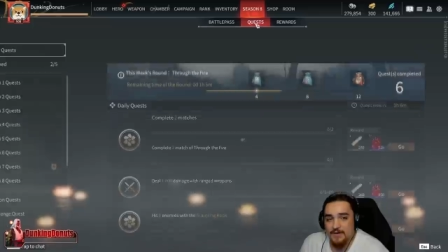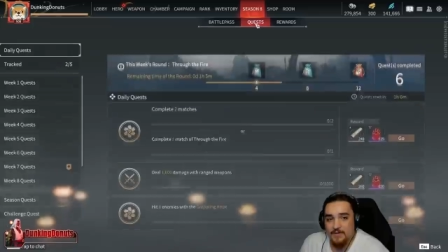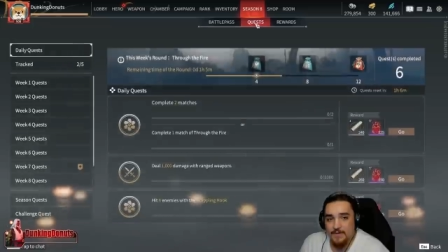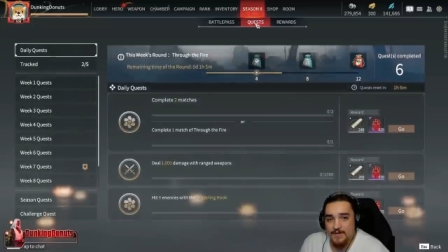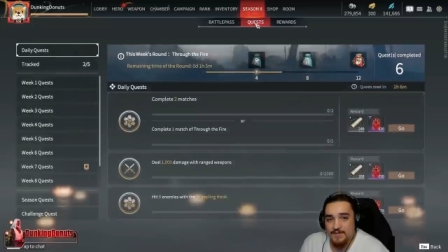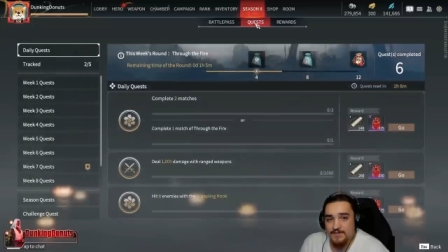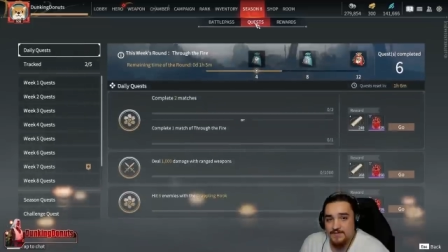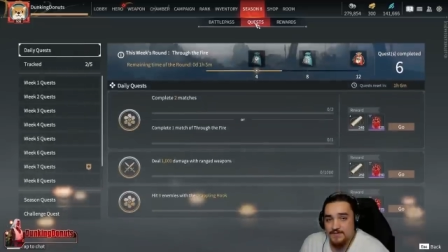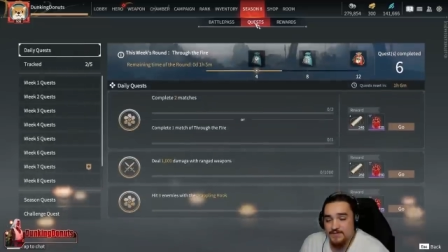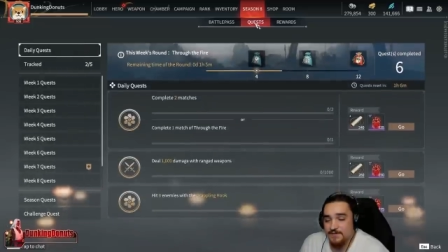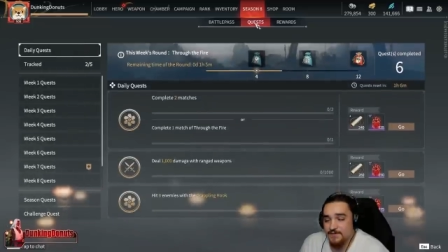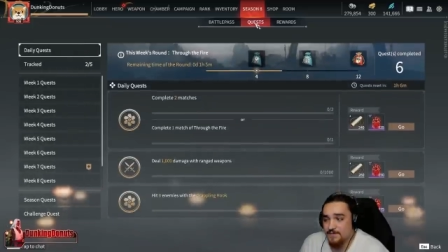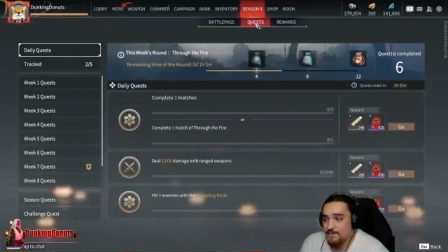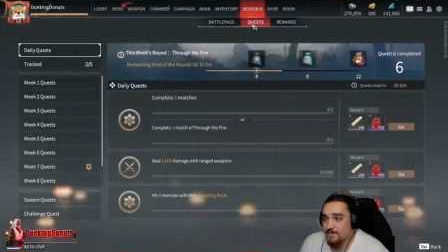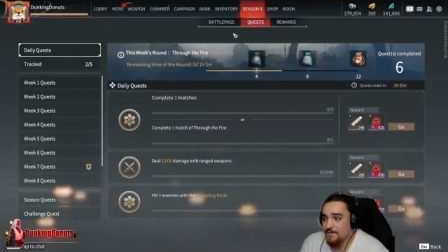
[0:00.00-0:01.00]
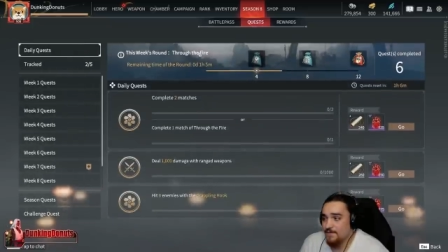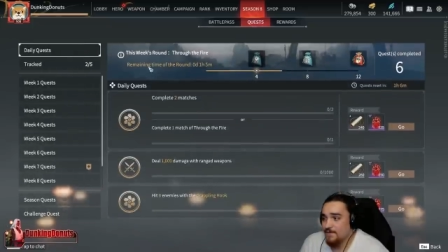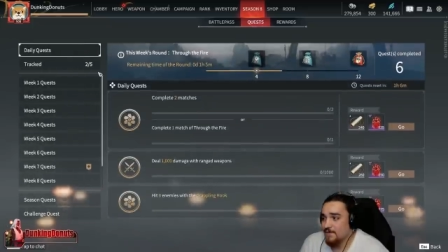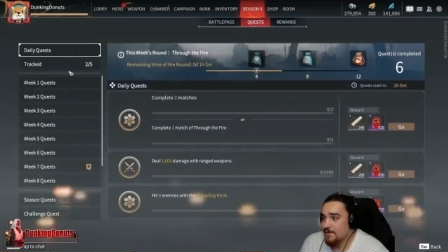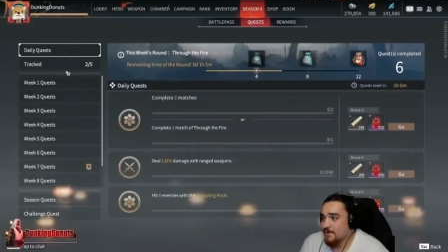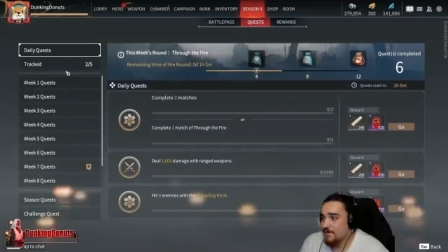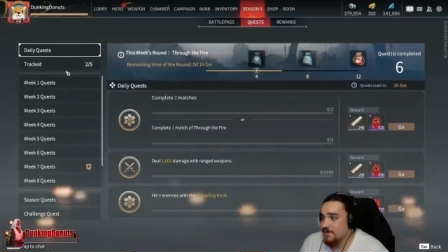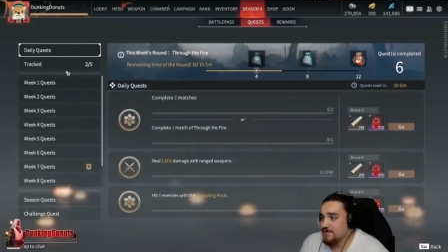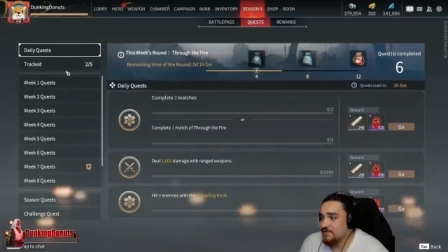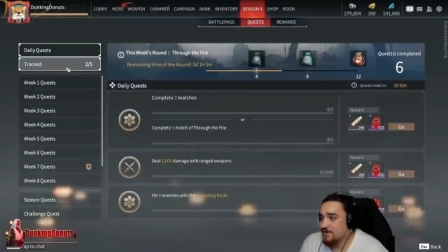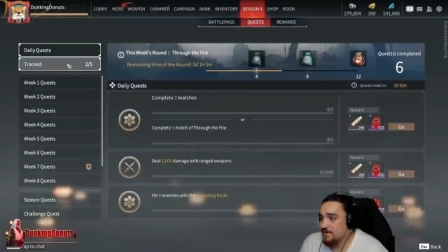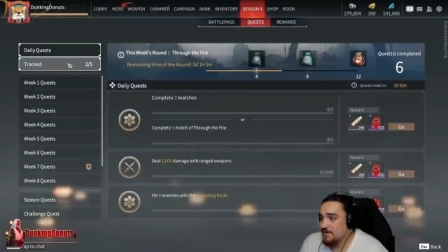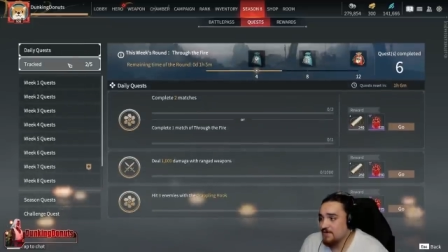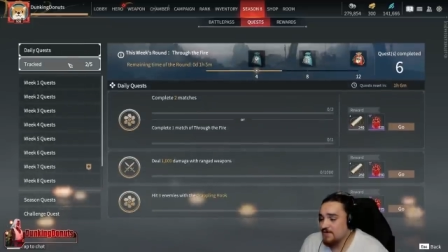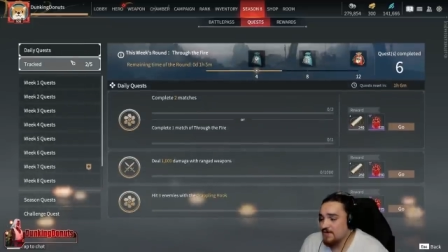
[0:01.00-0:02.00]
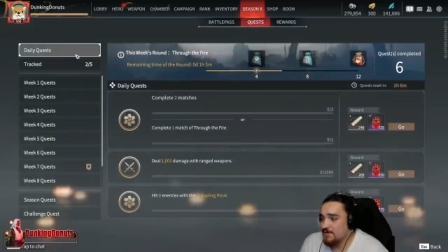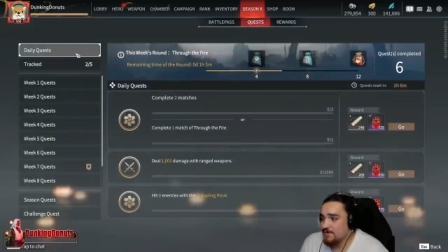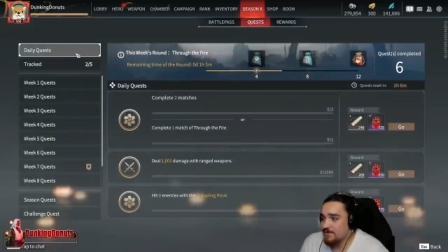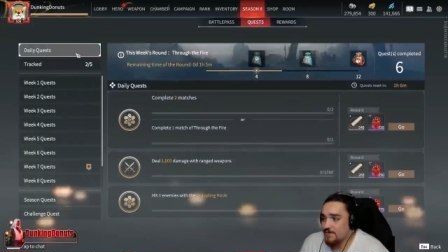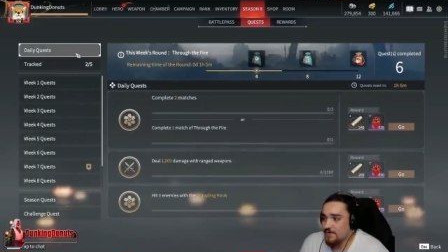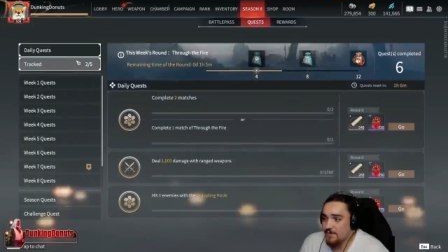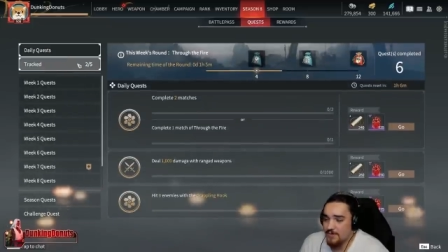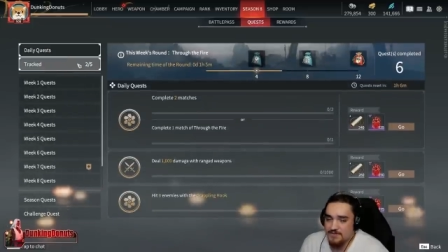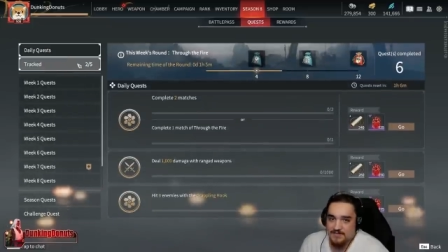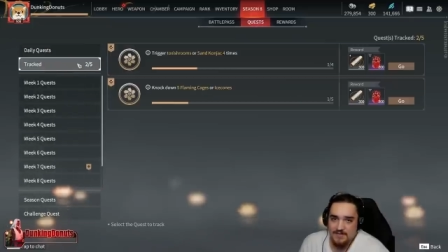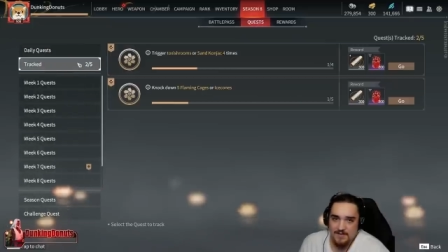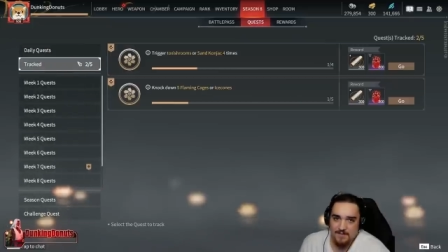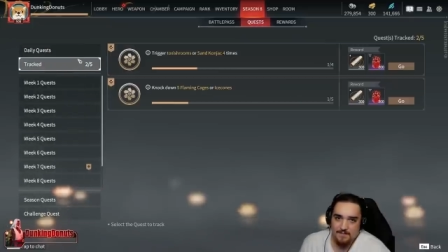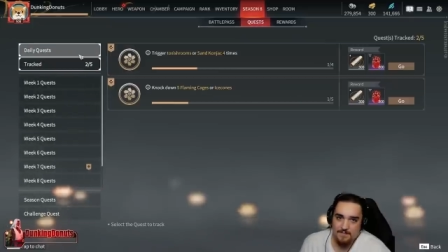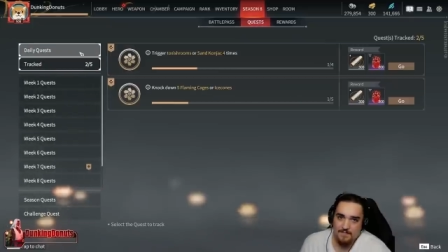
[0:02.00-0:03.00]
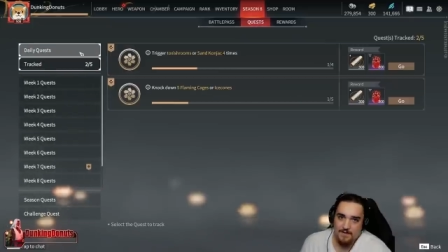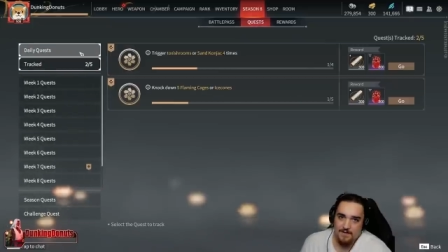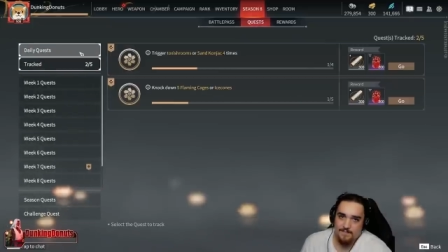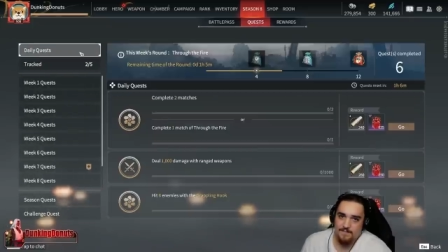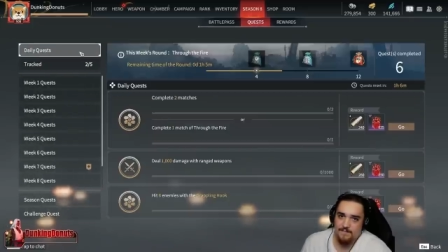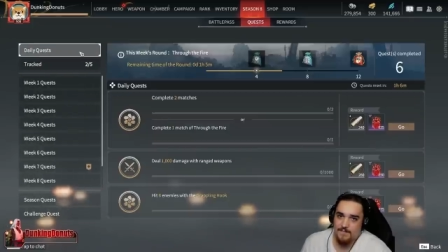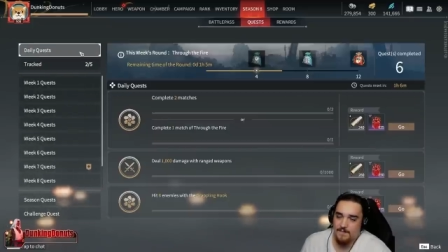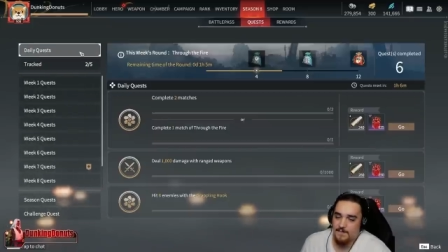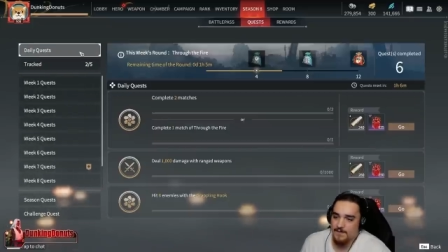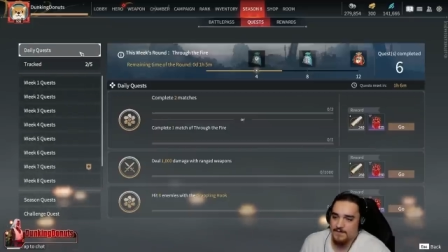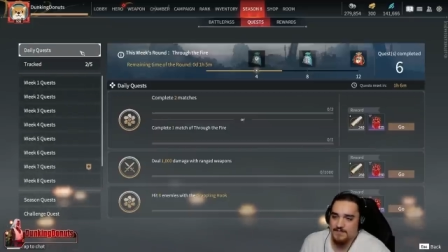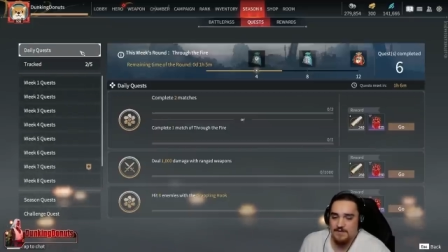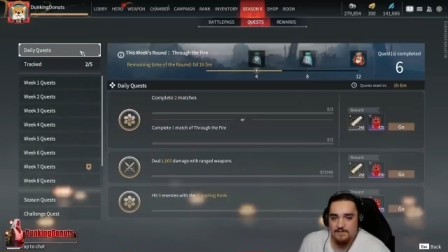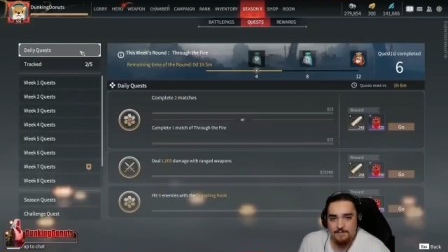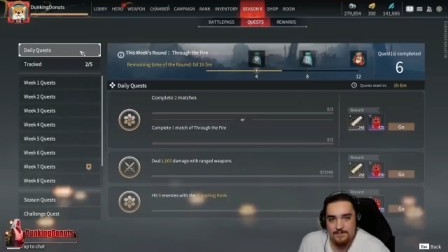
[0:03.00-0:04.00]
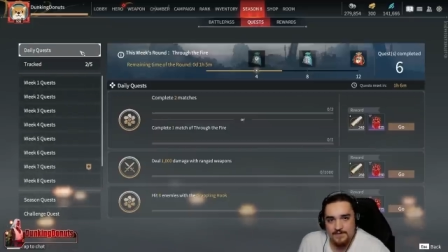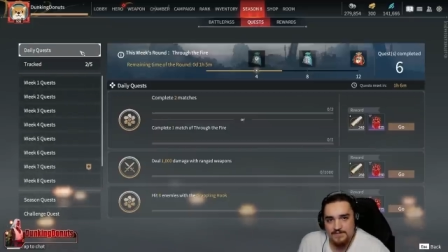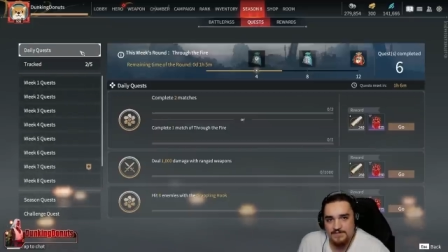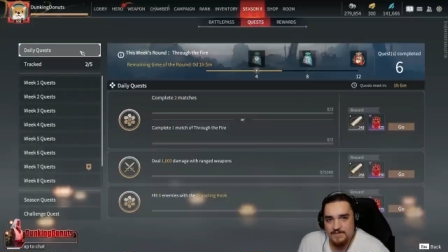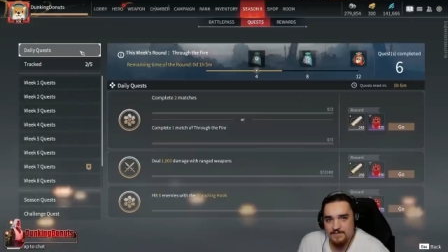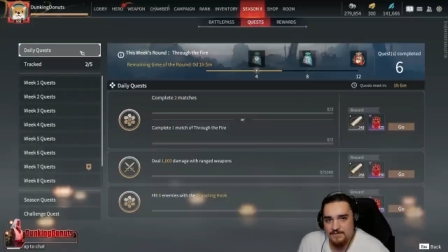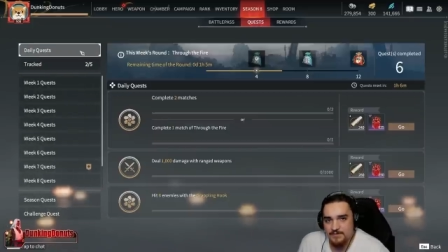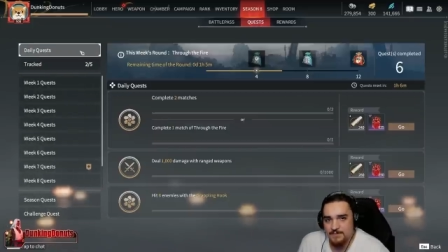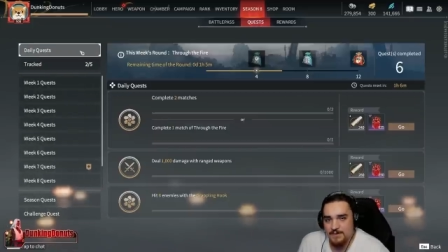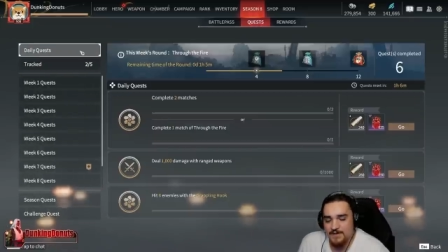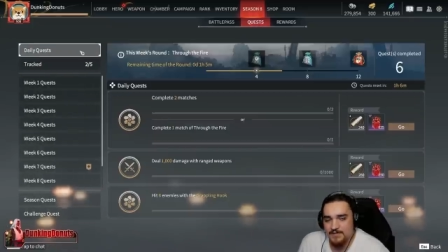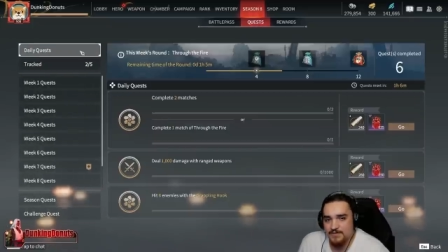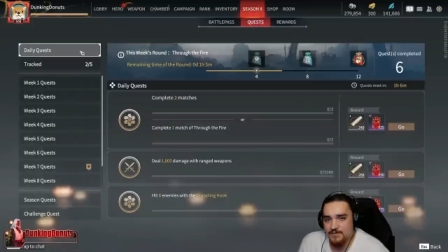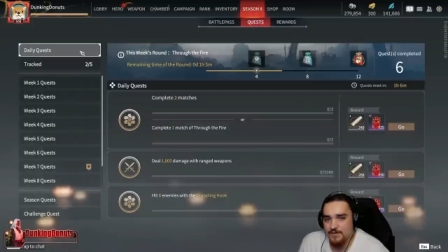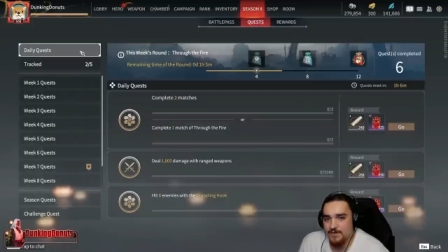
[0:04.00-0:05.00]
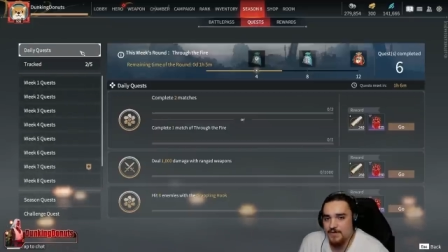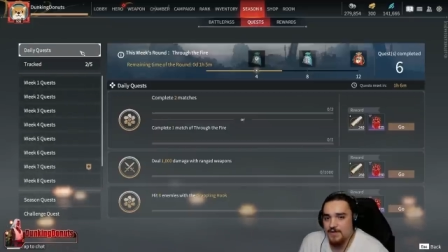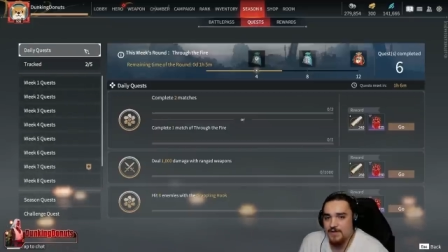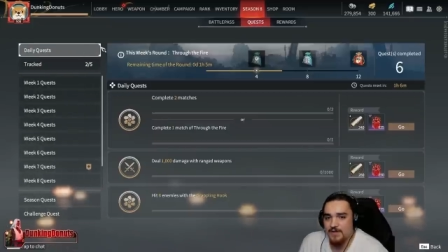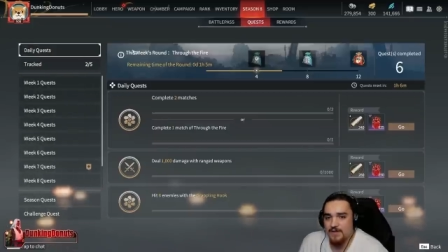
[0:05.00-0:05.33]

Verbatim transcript: quests, this is going to take you to the quest tab, right? I mean, it's all pretty self-explanatory.